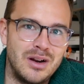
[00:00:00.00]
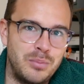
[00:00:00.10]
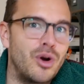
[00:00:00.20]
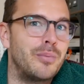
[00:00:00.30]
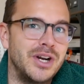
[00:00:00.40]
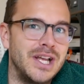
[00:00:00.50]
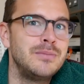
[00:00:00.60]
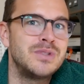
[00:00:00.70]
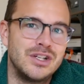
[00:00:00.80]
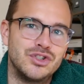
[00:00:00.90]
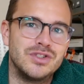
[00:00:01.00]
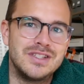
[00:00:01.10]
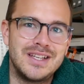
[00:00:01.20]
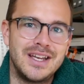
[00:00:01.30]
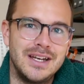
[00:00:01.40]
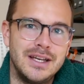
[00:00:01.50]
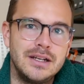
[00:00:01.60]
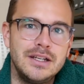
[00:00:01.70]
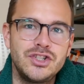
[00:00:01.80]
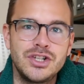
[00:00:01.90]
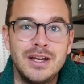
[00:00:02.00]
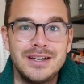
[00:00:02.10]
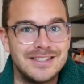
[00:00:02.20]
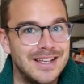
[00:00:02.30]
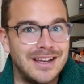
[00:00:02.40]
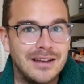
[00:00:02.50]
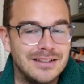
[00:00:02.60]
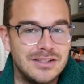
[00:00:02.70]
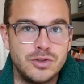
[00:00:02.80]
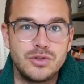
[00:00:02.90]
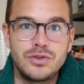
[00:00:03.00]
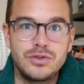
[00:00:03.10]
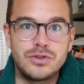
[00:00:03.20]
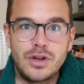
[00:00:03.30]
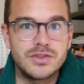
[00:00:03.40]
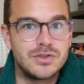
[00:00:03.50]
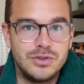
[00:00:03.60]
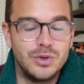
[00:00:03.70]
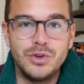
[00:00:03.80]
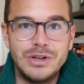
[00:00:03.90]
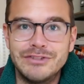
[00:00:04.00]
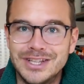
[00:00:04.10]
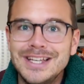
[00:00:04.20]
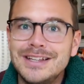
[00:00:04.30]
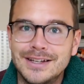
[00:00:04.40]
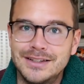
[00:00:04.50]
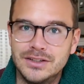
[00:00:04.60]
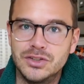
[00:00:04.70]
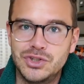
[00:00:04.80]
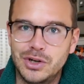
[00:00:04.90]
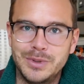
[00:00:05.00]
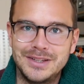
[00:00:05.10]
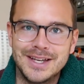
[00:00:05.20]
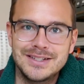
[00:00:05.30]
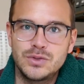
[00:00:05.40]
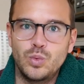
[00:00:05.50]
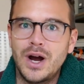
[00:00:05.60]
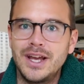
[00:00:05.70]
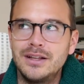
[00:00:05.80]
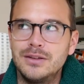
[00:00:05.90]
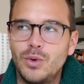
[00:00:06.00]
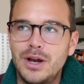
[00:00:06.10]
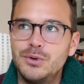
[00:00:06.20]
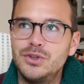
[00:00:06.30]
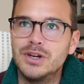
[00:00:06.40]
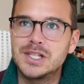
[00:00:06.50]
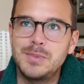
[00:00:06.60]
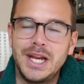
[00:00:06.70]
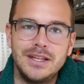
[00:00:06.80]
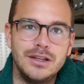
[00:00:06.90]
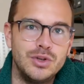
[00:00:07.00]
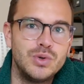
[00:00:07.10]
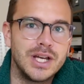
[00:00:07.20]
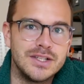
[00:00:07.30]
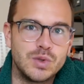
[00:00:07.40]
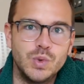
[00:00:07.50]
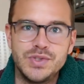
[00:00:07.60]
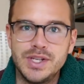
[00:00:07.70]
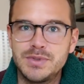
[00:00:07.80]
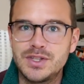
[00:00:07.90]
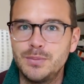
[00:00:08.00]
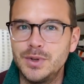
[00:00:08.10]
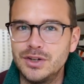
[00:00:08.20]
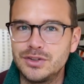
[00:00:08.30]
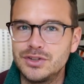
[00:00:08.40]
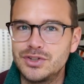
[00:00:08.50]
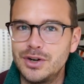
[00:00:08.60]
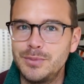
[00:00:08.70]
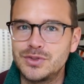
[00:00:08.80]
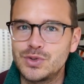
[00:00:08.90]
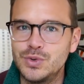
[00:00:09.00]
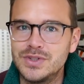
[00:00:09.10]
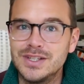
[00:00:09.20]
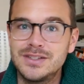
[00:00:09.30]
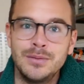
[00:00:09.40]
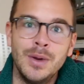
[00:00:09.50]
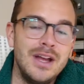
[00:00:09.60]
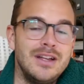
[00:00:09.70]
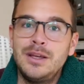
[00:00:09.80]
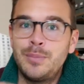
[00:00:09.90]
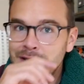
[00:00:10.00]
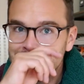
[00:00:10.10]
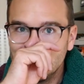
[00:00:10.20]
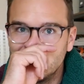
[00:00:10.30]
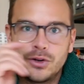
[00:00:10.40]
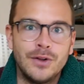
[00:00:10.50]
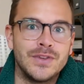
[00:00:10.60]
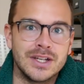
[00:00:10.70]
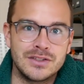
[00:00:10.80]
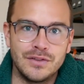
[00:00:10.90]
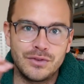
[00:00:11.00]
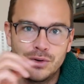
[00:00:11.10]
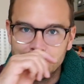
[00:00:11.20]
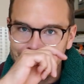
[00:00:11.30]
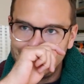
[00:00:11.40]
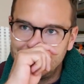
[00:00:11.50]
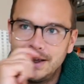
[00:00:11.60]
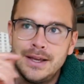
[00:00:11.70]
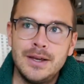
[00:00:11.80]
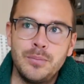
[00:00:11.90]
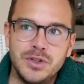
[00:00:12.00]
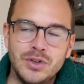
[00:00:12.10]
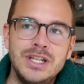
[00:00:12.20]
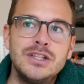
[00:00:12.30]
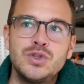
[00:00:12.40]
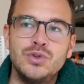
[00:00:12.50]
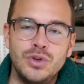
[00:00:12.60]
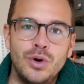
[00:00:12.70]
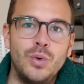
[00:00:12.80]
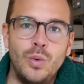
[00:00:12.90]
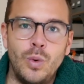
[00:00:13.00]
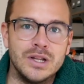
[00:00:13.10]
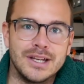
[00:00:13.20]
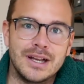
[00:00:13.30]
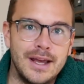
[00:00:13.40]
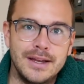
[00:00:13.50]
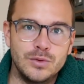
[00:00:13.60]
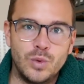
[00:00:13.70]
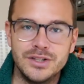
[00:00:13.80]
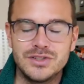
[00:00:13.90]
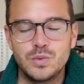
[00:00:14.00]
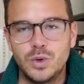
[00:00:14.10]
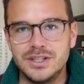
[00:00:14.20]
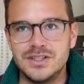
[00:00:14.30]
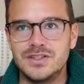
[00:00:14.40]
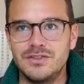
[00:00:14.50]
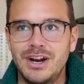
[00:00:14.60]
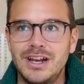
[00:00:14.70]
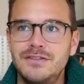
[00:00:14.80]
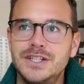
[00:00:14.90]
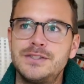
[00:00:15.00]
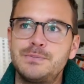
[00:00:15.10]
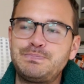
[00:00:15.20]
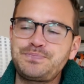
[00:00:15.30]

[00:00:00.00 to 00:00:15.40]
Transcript: are proper names they should stay in english second does, do you even need that in the German text? Why, why would you explain the UK school system and not the German school system? Depends on the context, of course, right? But you need to know what the client wants, what is relevant.